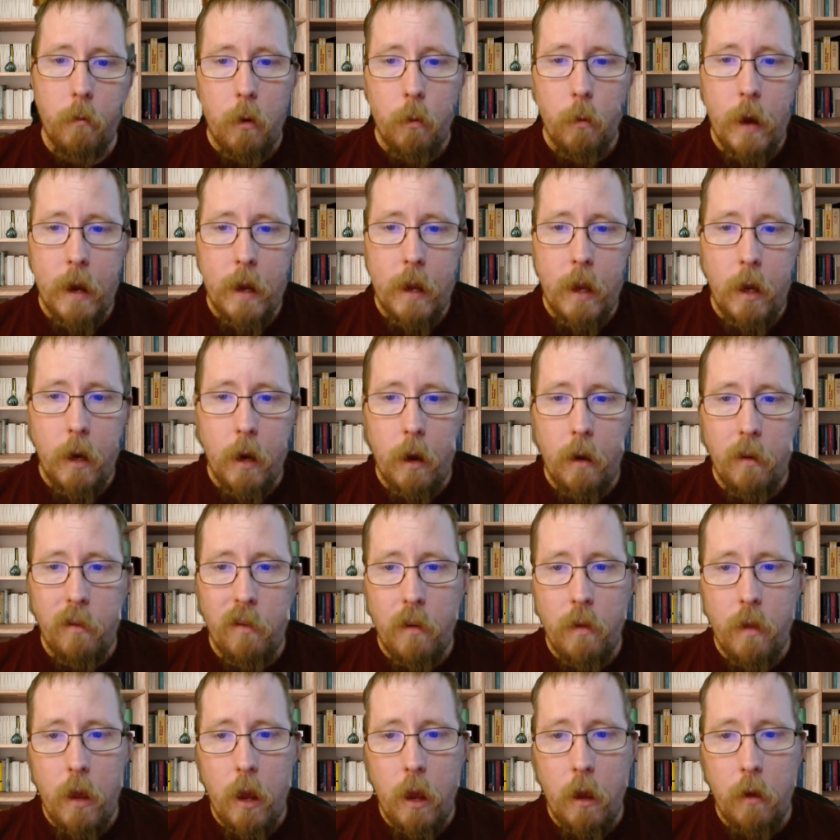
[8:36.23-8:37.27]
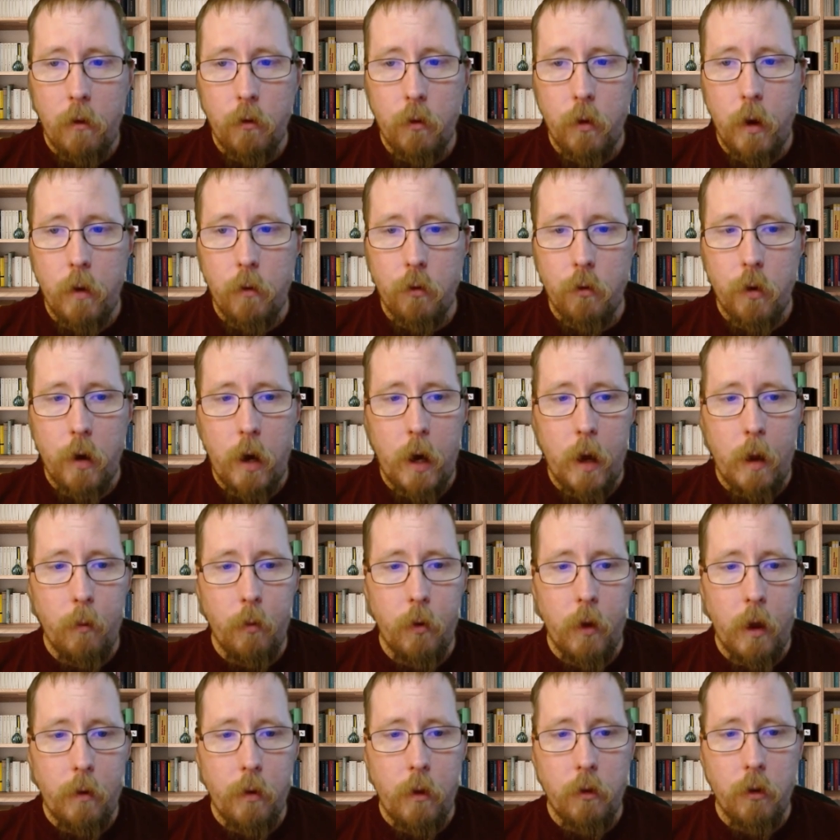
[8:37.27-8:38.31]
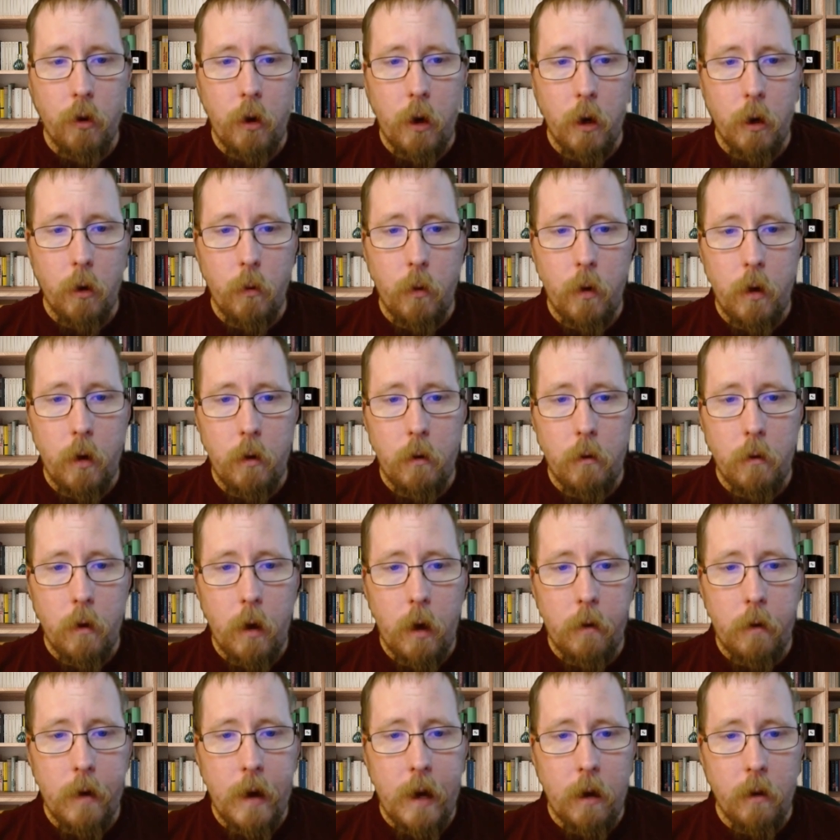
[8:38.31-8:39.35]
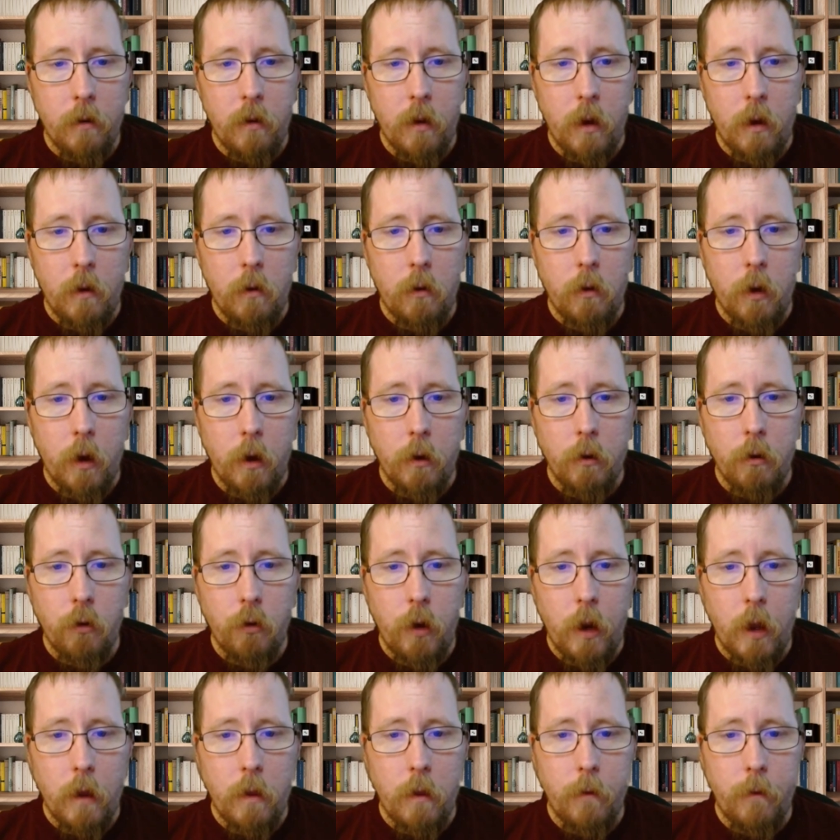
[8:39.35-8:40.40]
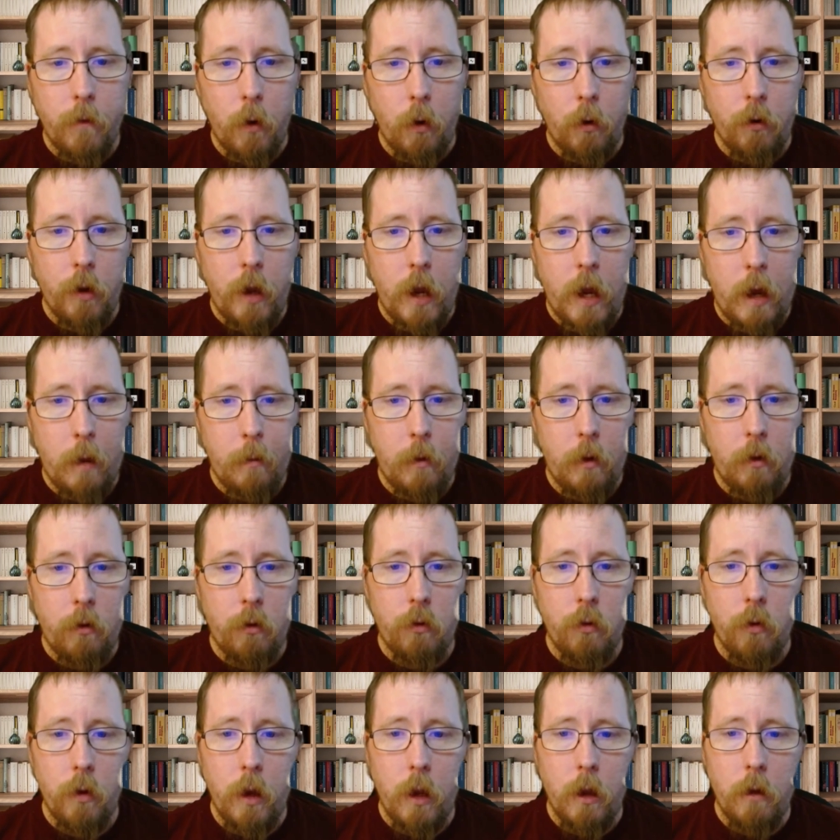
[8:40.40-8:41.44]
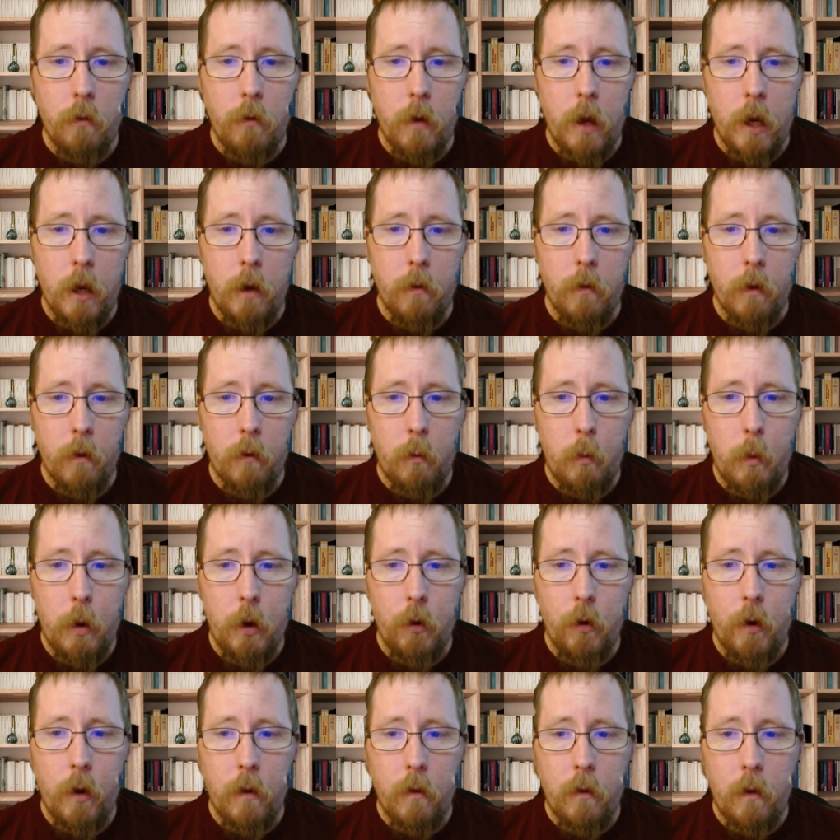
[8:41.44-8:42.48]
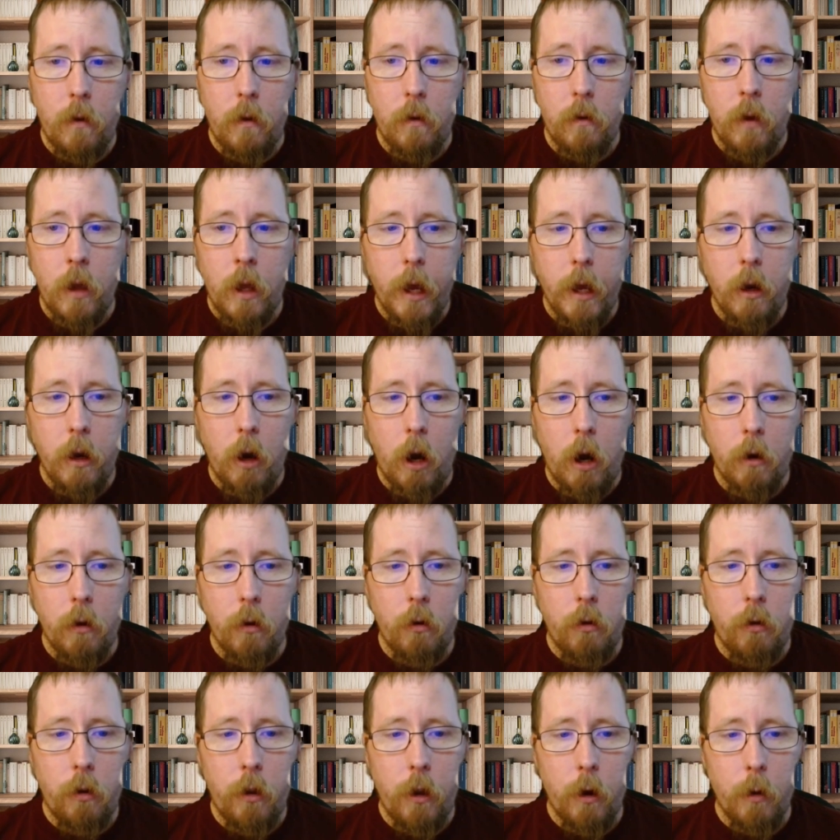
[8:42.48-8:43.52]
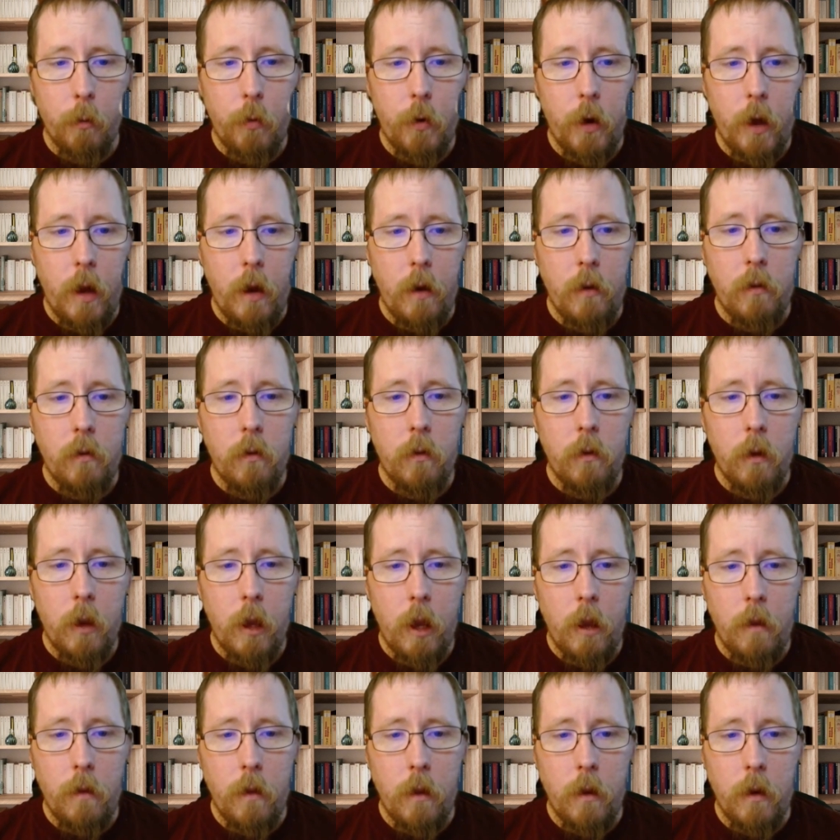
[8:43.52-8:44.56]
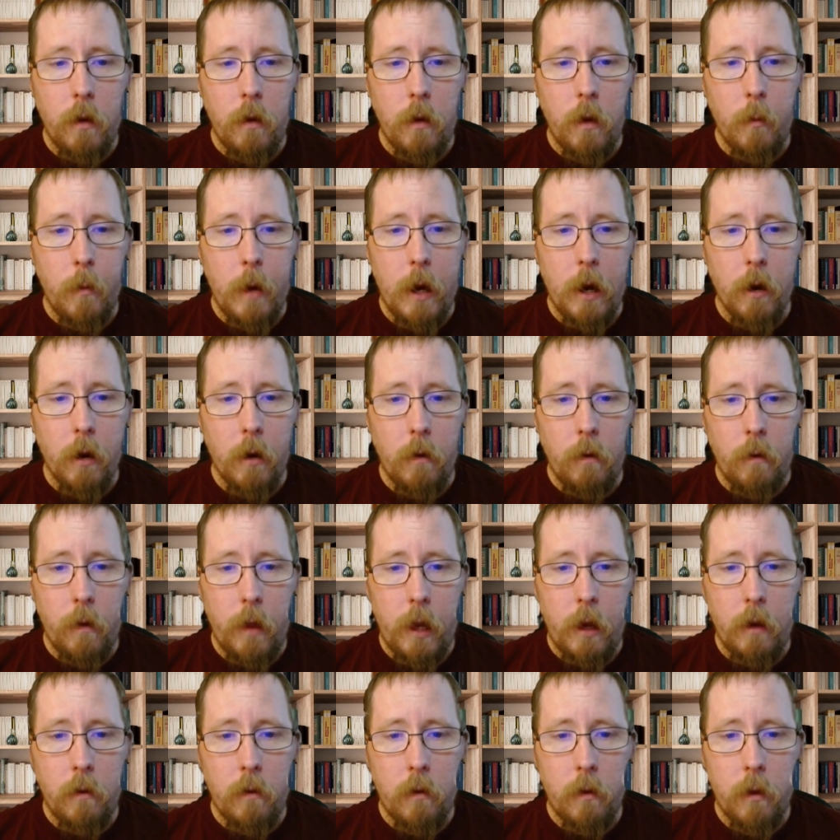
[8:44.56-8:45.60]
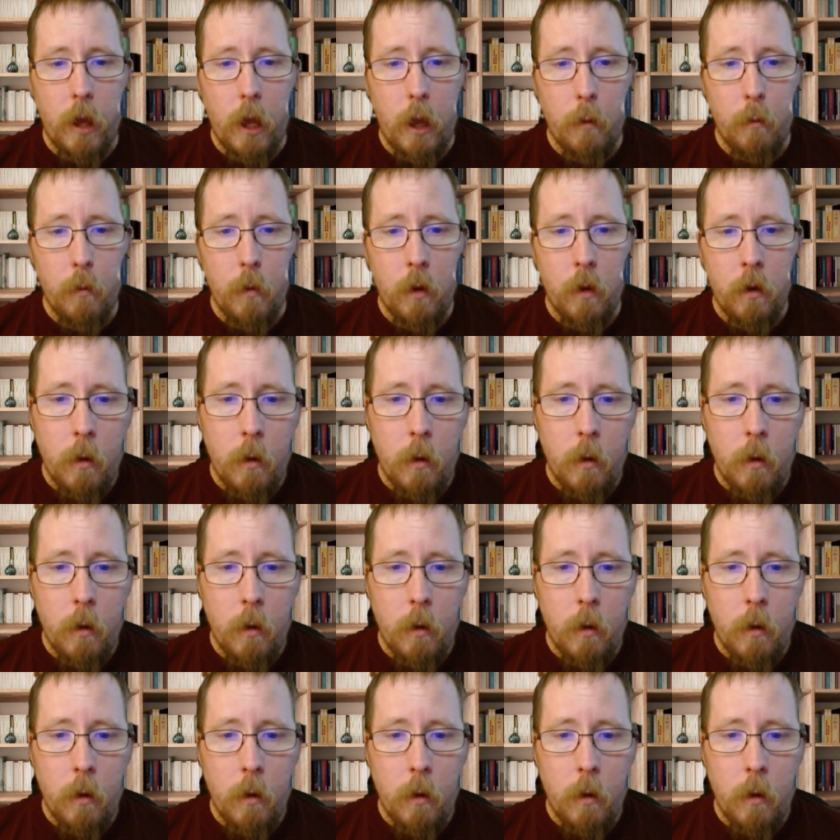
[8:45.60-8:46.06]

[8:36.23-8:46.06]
Recognizing the history of tribes like the Tonkawa allows us to understand the full tapestry of Native experiences and honors their place in the American landscape.